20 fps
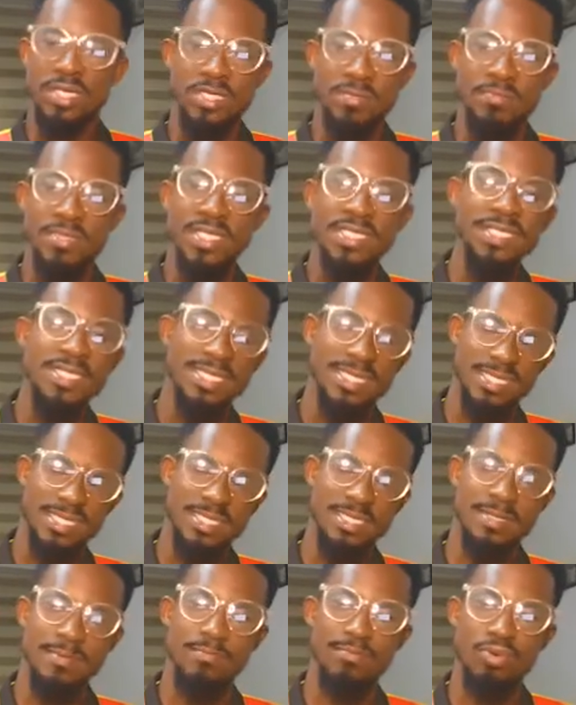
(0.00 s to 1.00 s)
what it means is
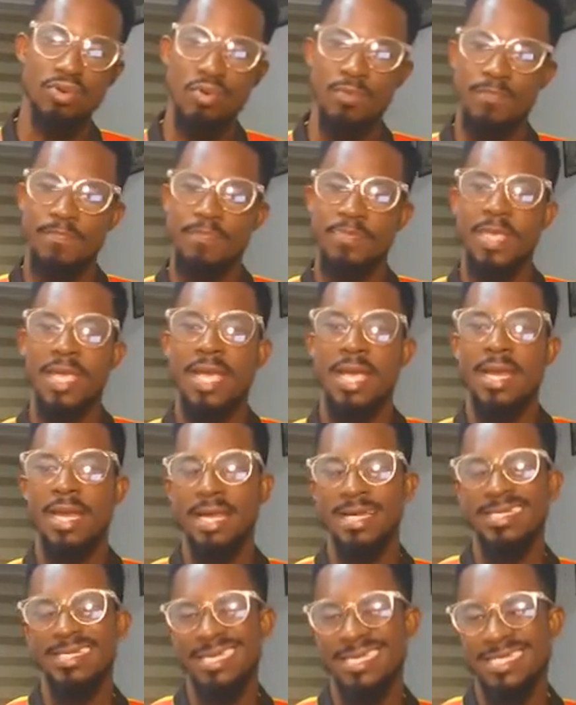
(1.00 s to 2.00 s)
simple,
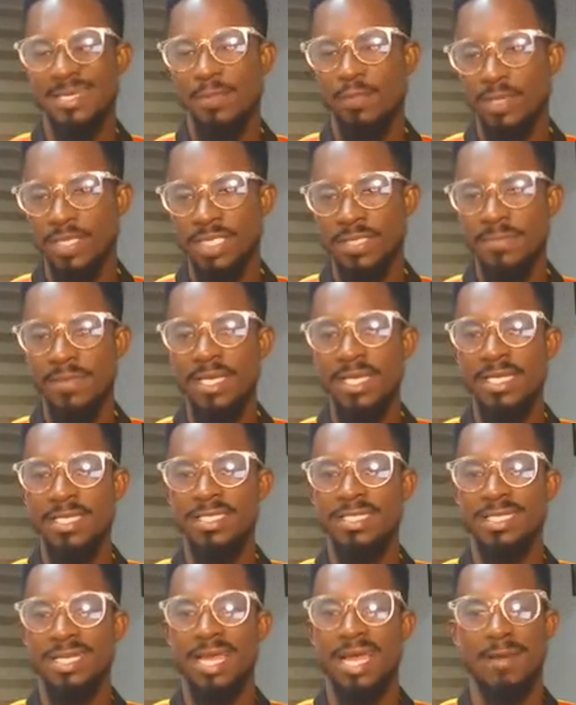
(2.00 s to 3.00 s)
that there's a
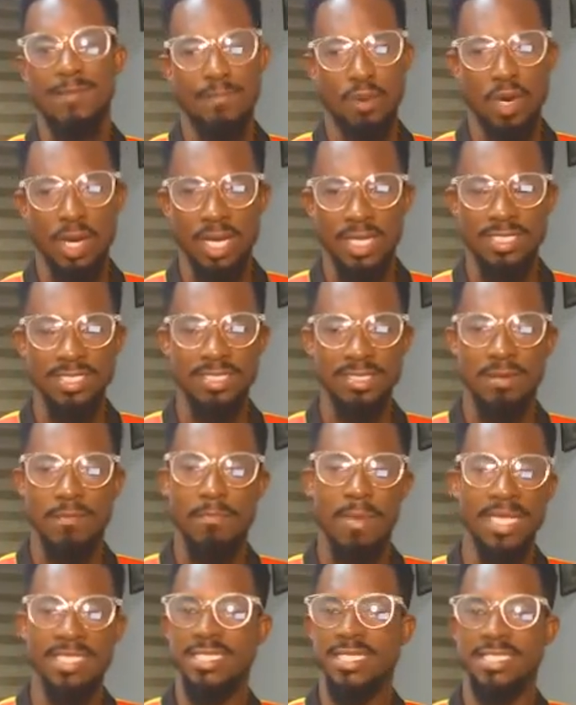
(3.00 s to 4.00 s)
possibility that Poland
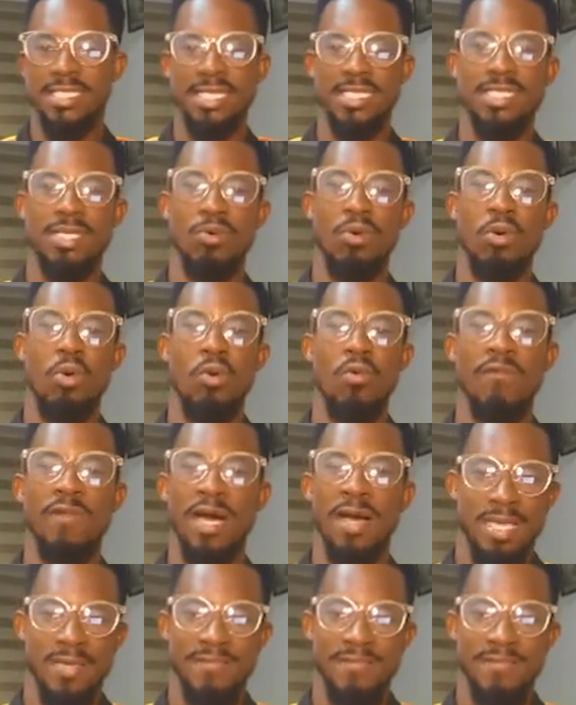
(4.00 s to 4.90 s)
might just get a walkover.